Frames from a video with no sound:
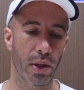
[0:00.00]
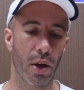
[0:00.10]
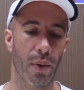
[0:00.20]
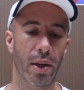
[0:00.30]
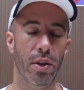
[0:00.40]

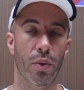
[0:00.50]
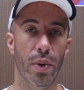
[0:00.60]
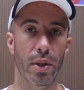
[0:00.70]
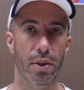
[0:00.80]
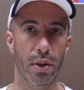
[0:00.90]

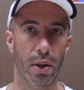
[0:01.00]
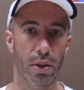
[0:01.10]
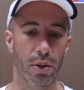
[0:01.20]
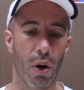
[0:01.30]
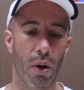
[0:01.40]

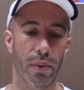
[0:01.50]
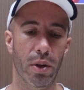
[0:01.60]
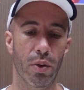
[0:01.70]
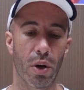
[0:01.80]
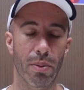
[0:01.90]
characteristics of
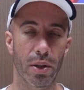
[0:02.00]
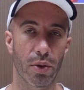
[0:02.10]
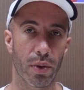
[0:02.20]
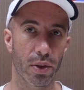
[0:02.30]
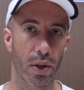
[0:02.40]
grammar
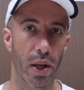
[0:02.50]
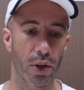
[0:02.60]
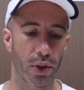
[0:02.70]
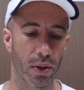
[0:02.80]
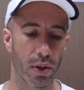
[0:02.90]

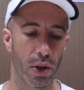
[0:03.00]
translation.